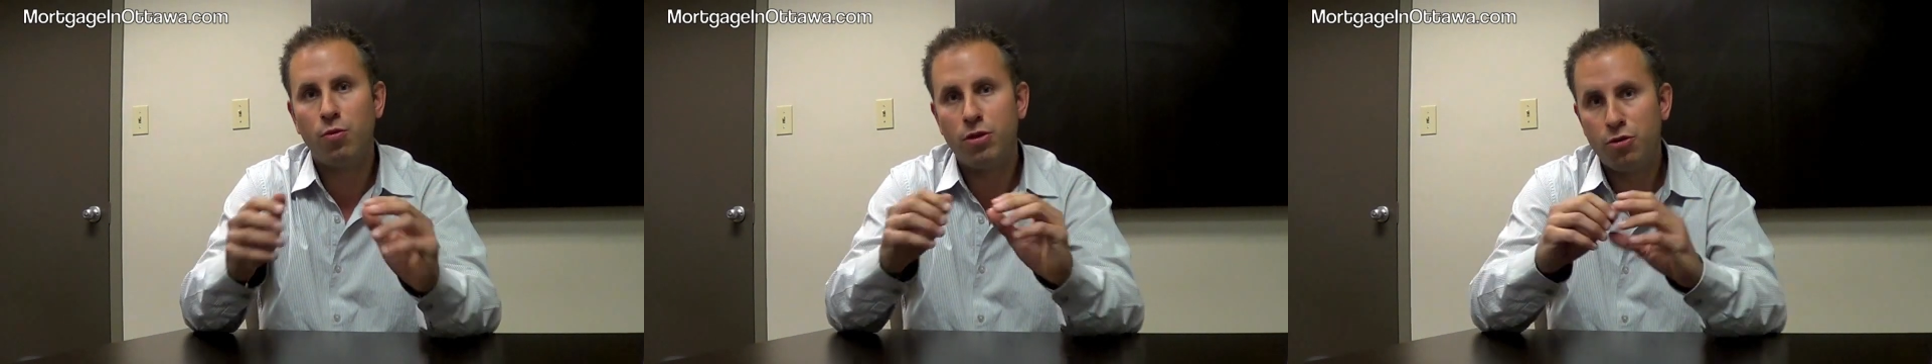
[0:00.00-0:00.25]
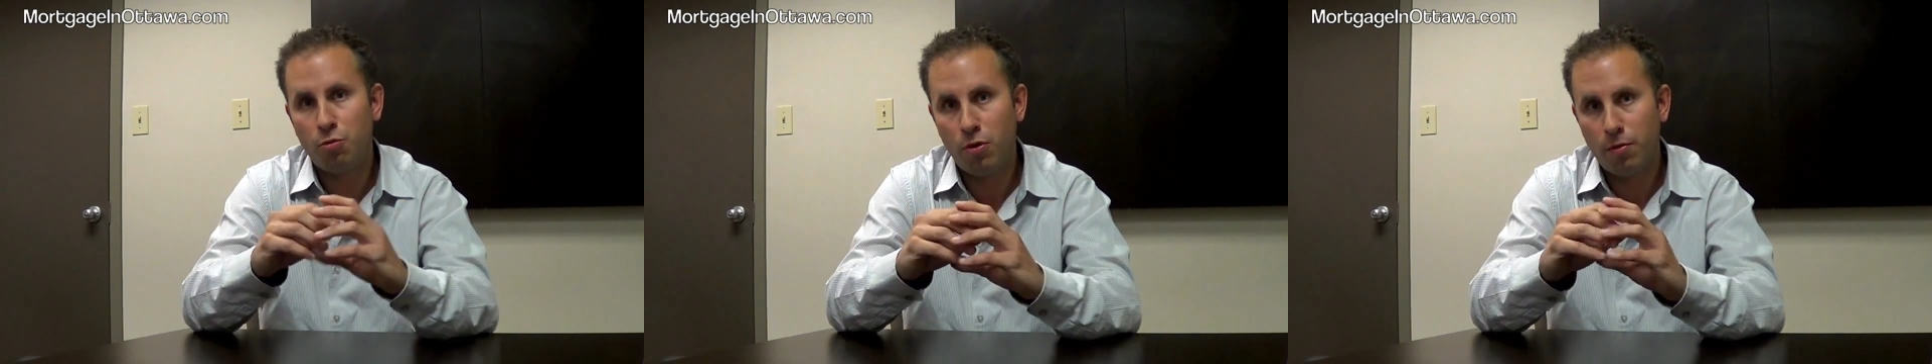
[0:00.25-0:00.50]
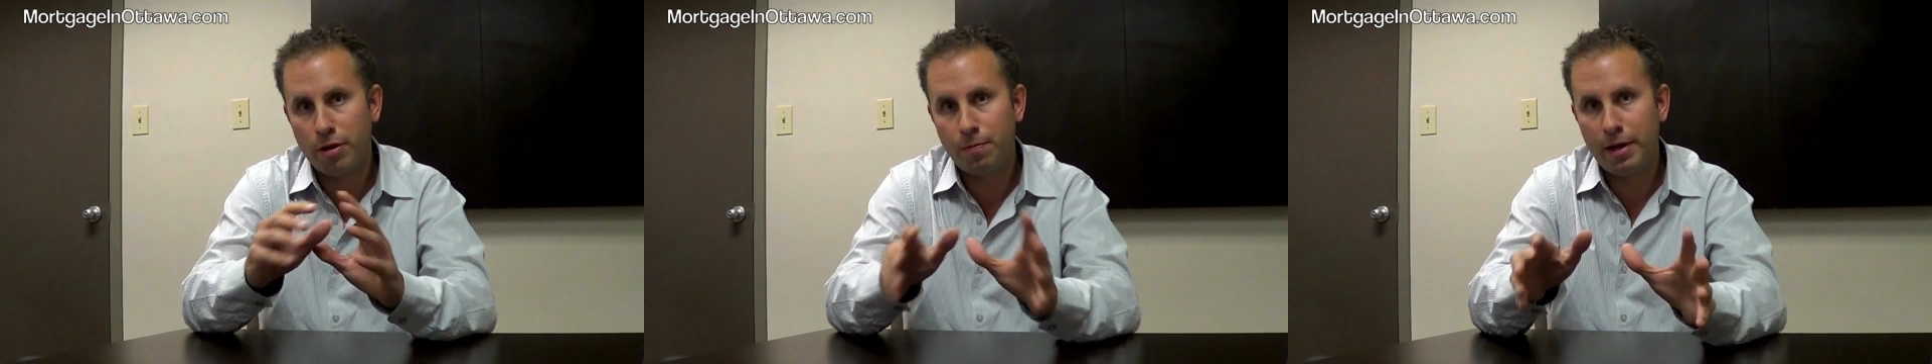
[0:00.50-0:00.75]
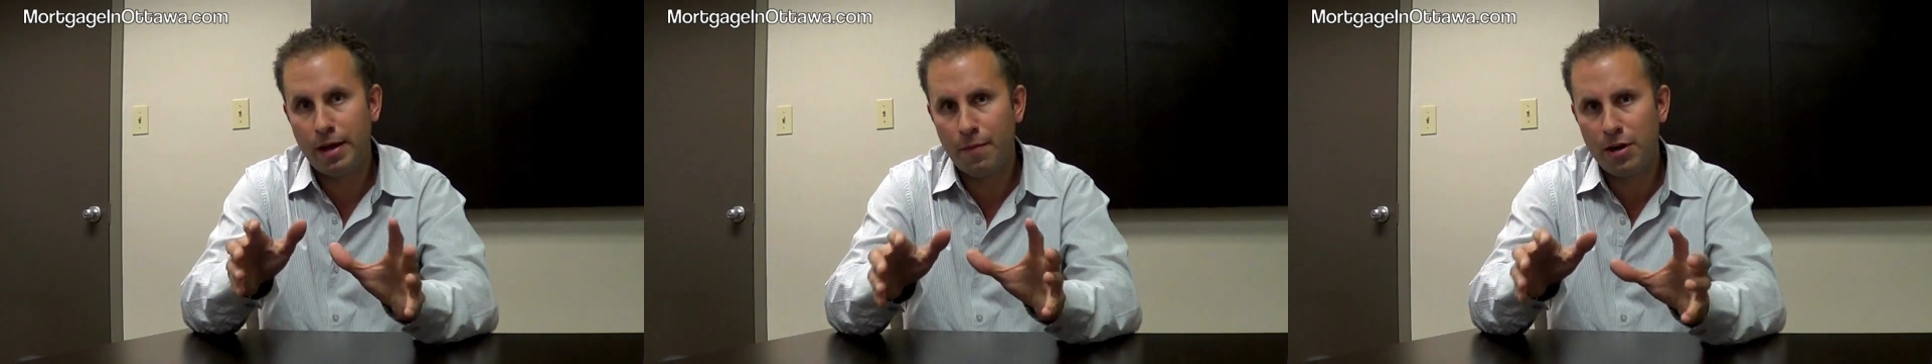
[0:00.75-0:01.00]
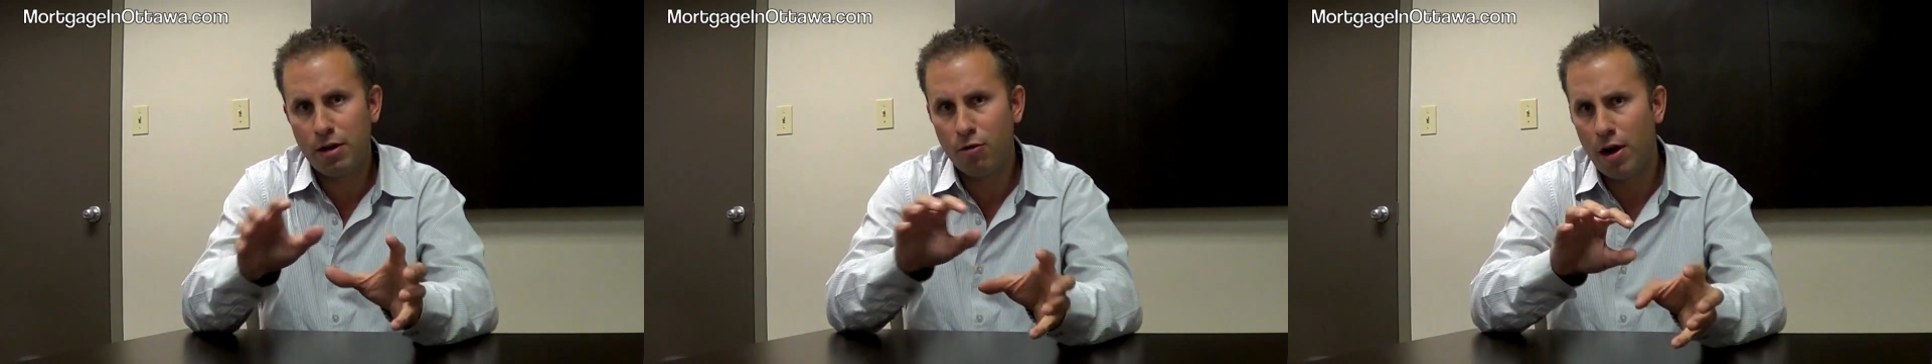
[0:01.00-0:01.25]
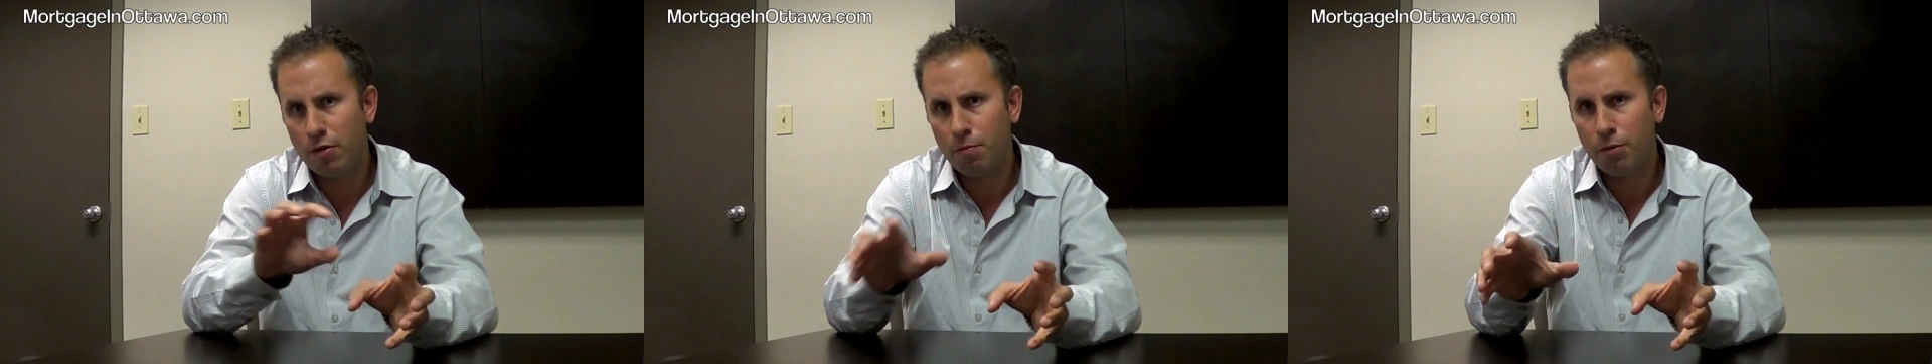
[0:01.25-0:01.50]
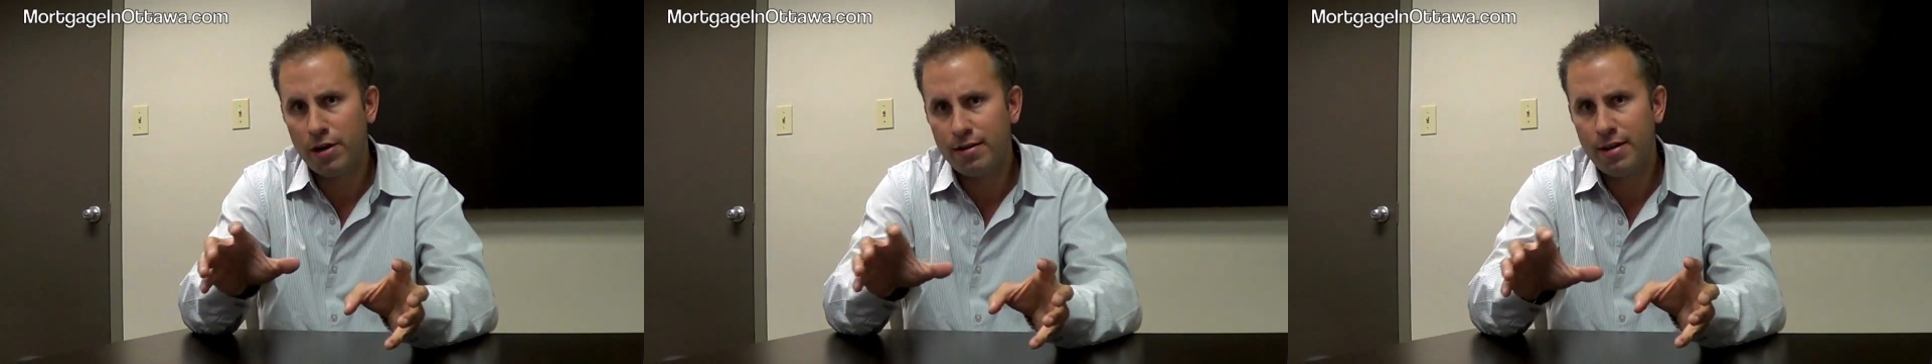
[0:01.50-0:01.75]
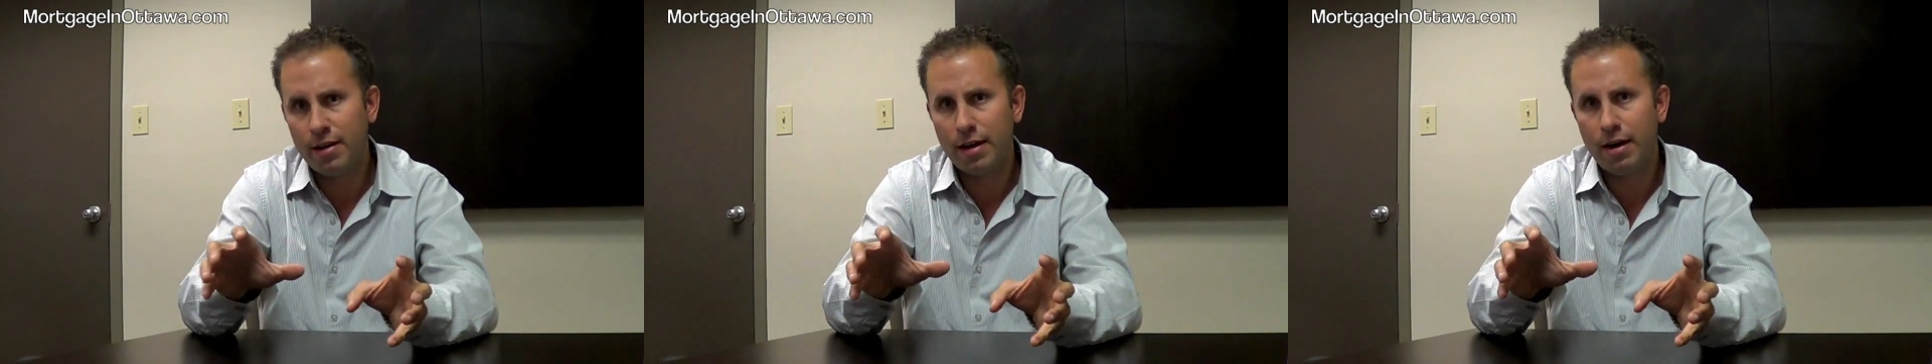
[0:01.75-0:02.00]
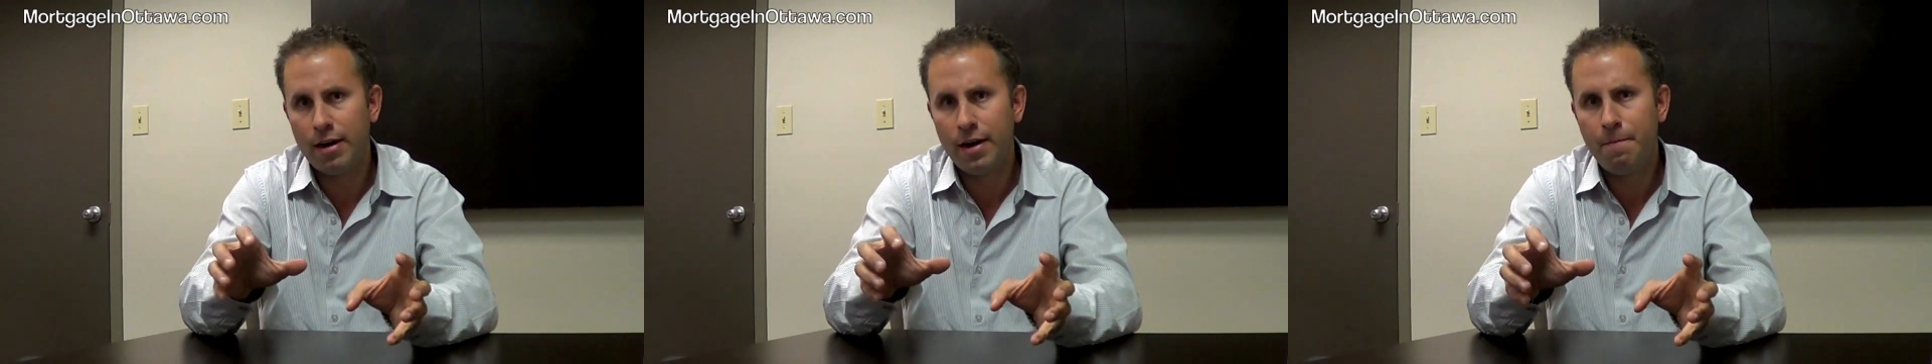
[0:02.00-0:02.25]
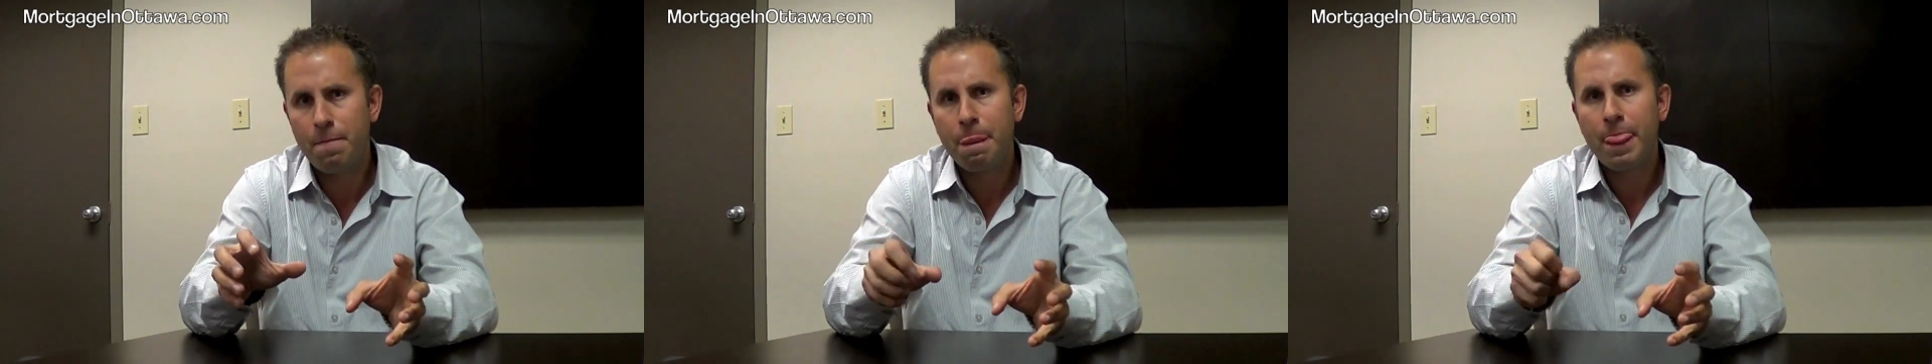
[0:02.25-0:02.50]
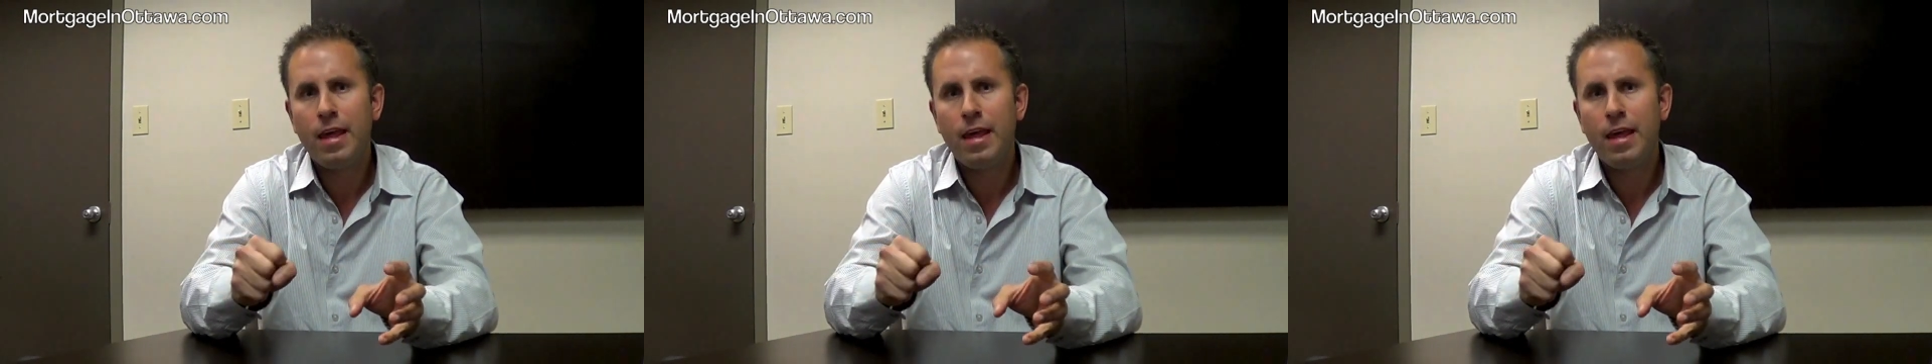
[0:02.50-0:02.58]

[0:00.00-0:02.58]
which will be coming in around the Breezehill area.